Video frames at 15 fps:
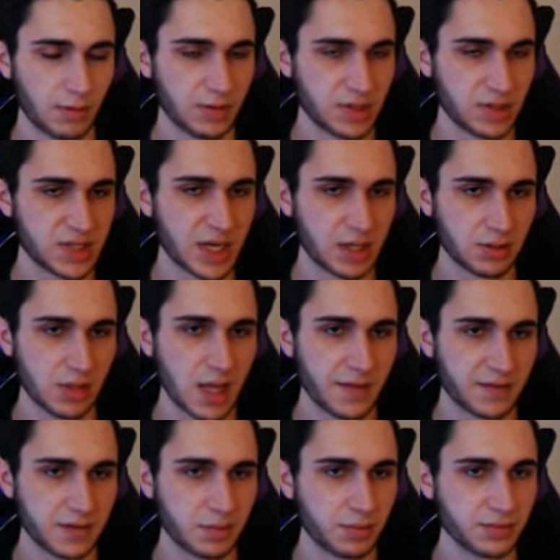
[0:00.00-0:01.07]
the cycle
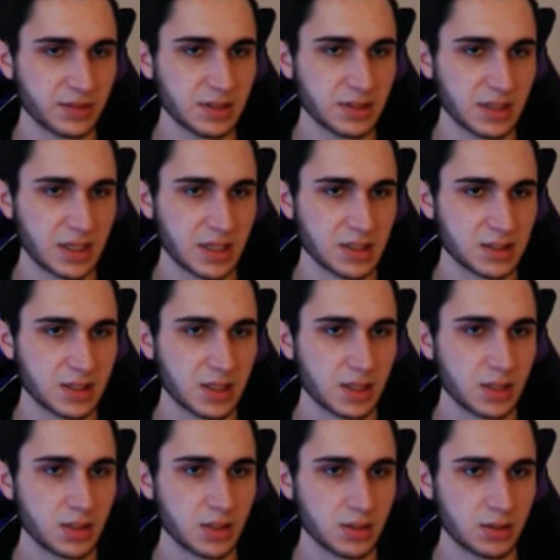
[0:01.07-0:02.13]
off completely and
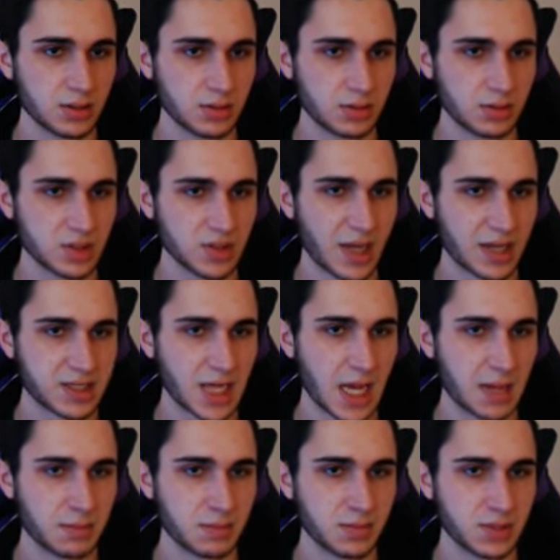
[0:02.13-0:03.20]
lose a lot of
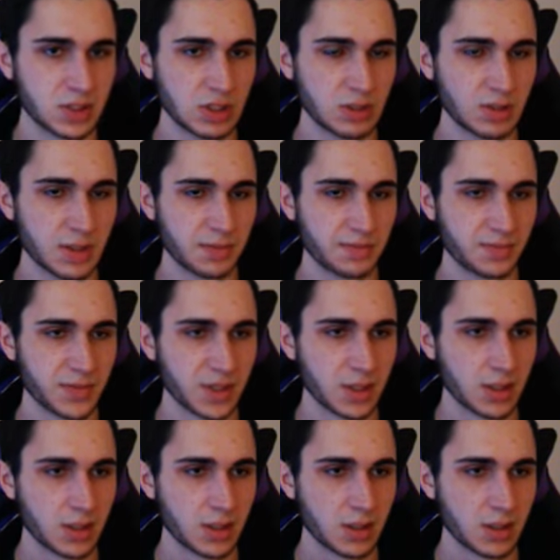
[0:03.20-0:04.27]
time due to it.
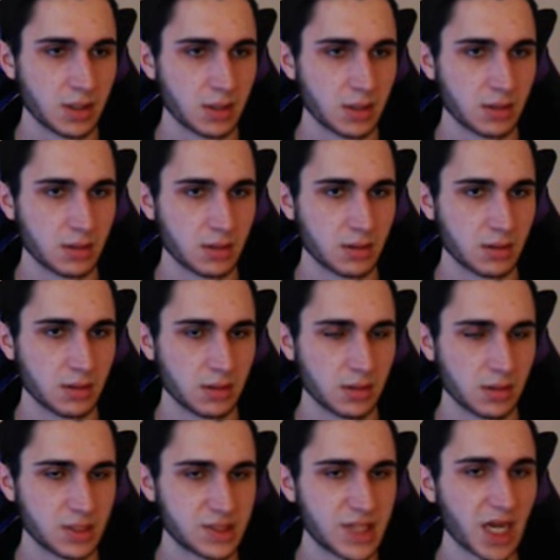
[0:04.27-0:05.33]
The
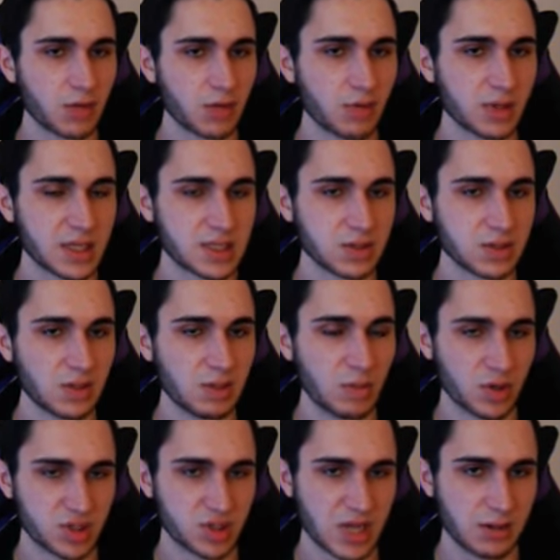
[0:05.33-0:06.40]
second one gets a little bit more
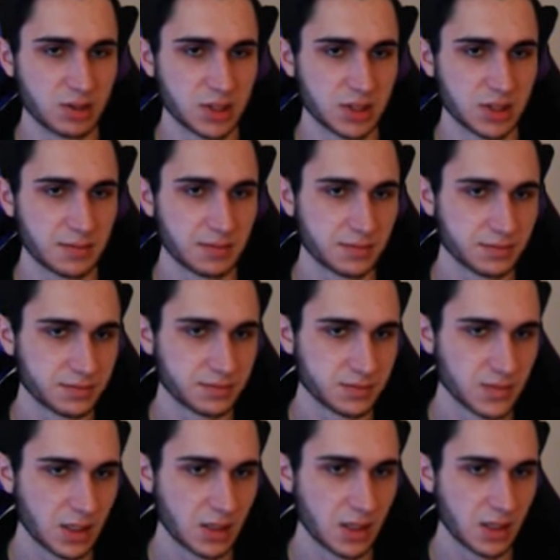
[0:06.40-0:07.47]
challenging
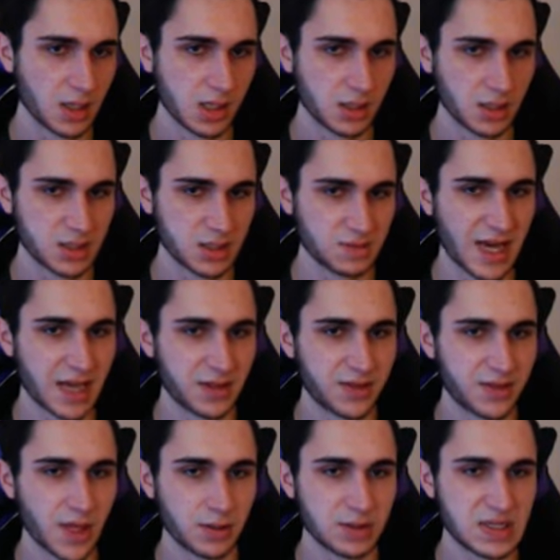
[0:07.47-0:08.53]
because we add
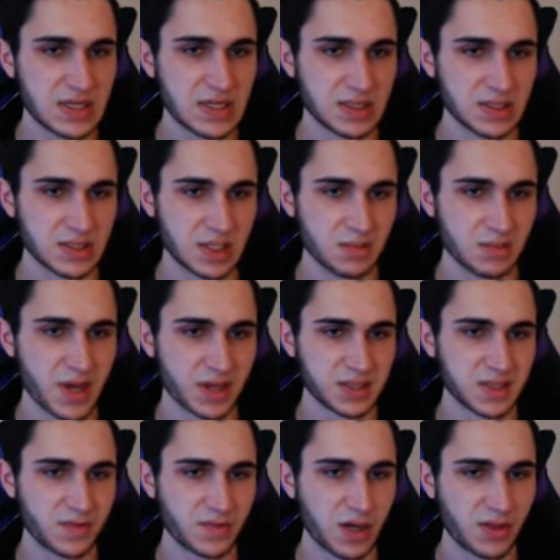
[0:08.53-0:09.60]
thunder tikis into the mix.
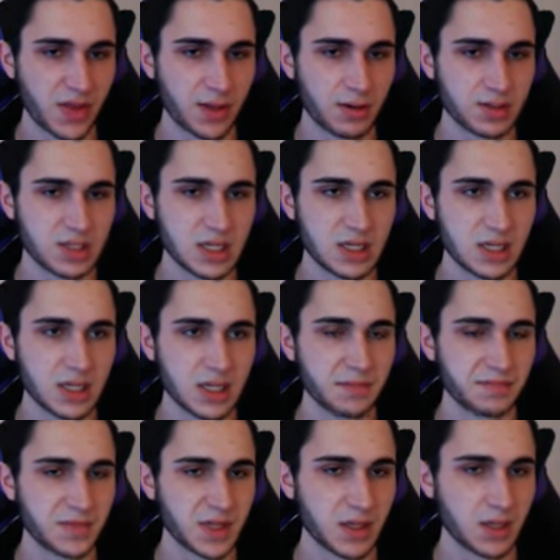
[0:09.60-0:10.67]
If you hit a thunder tiki,
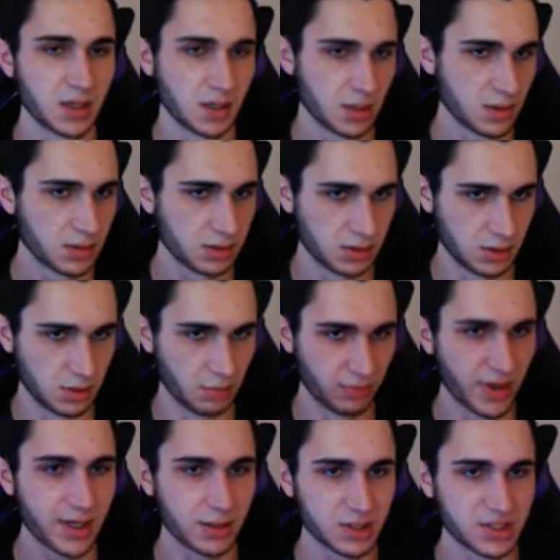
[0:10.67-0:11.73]
you
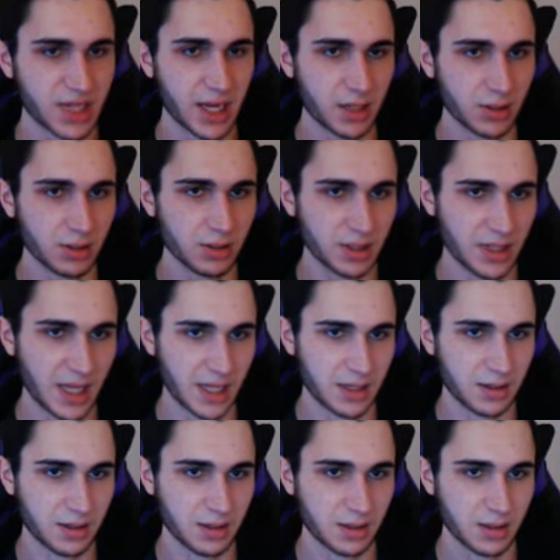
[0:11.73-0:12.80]
break your cycle and
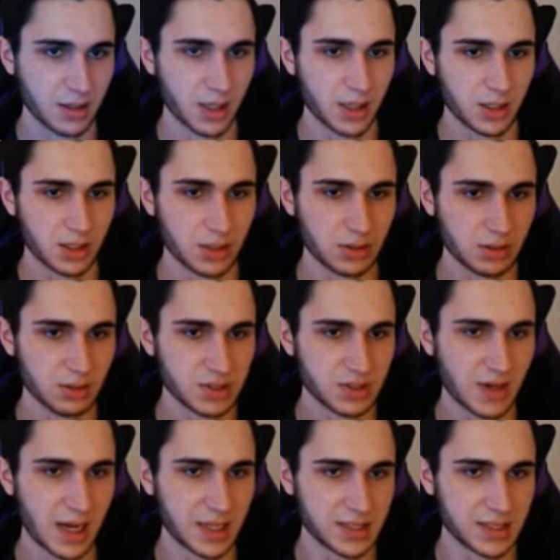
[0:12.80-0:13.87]
then you lose a
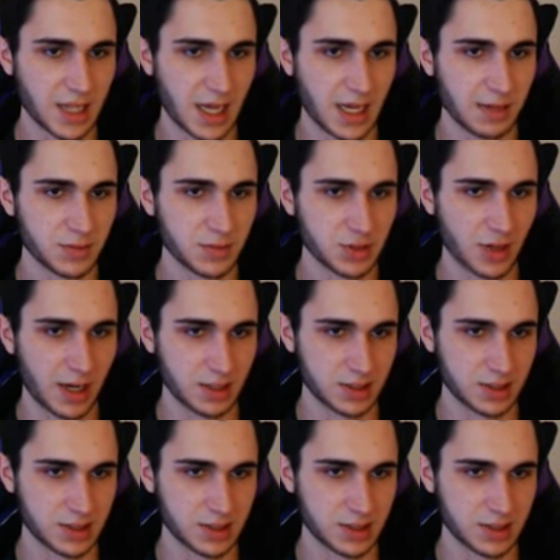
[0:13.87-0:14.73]
lot of time trying to